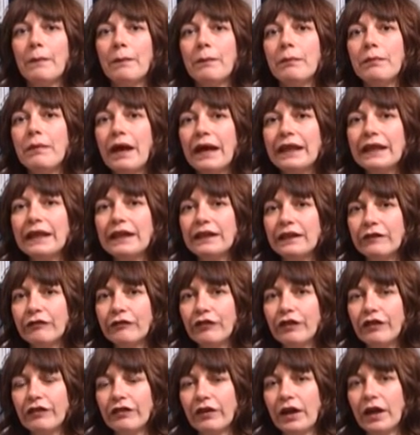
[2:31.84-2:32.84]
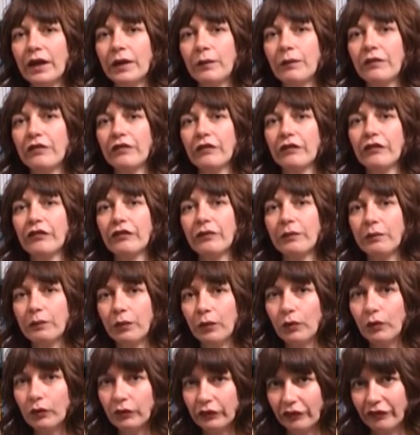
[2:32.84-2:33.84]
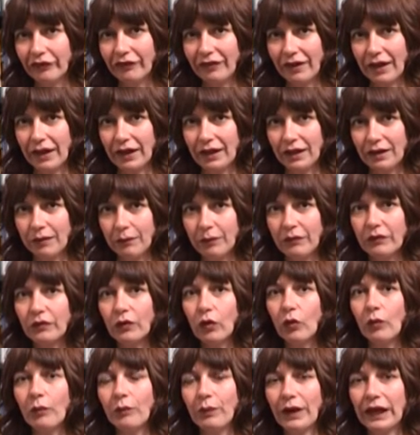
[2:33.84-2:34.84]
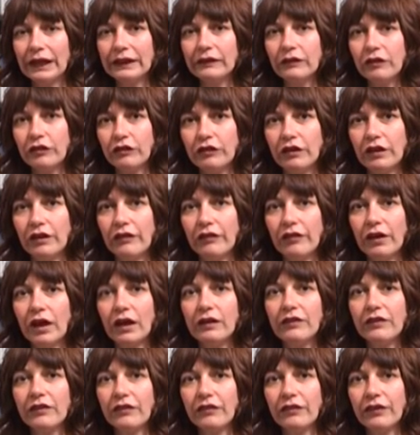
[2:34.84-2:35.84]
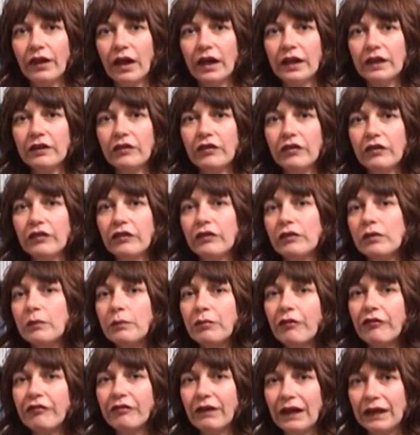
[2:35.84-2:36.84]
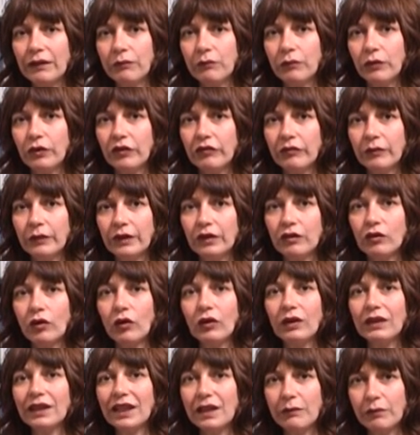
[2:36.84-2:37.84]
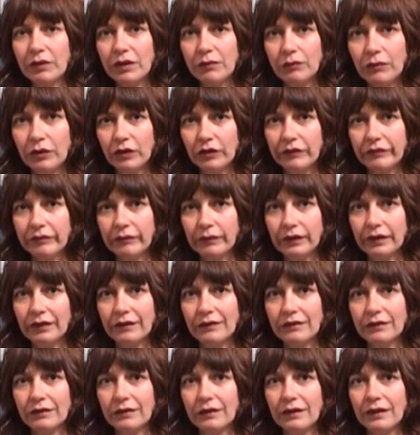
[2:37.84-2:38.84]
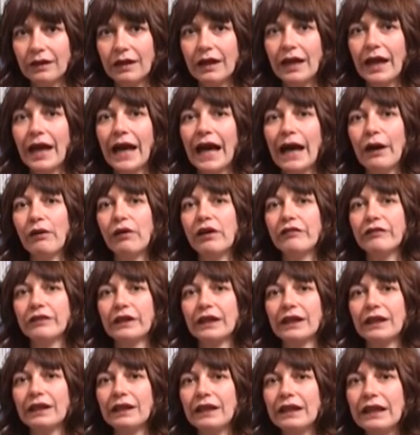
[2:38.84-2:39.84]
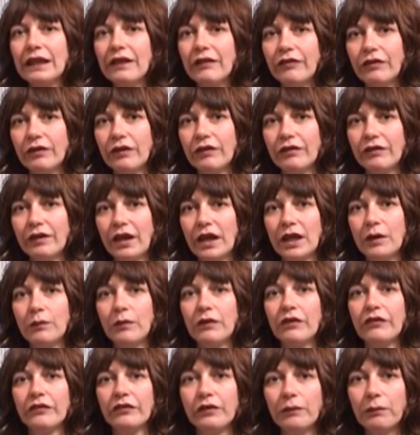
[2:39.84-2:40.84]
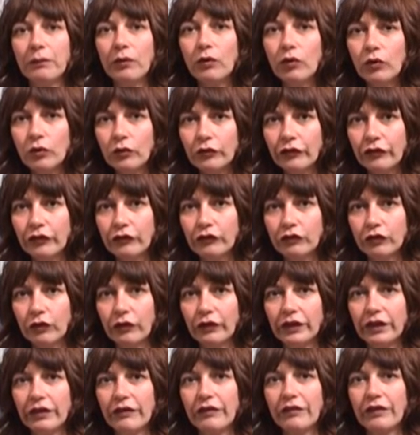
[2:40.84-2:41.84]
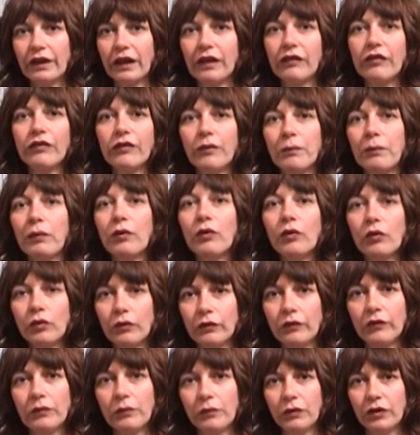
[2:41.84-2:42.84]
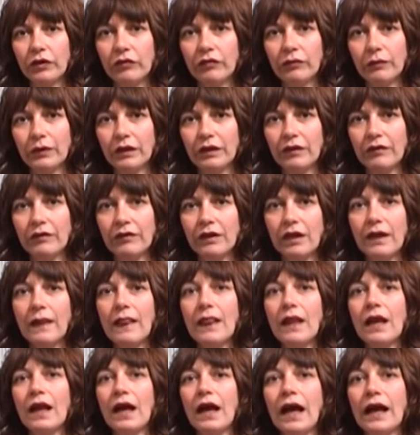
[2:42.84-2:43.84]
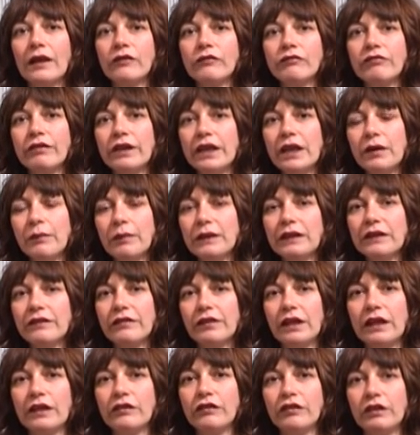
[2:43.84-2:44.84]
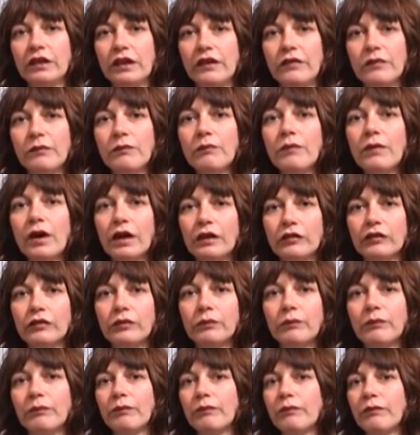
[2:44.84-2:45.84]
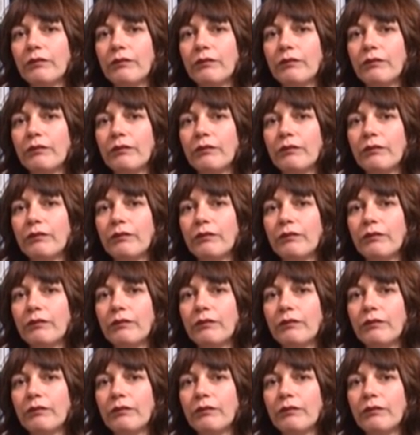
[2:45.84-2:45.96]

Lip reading: Many different types of sport tapes or bandages are designed to prevent movement or limit movement. However, Kinesiotape supports joints and supports movement, and rehabilitation is much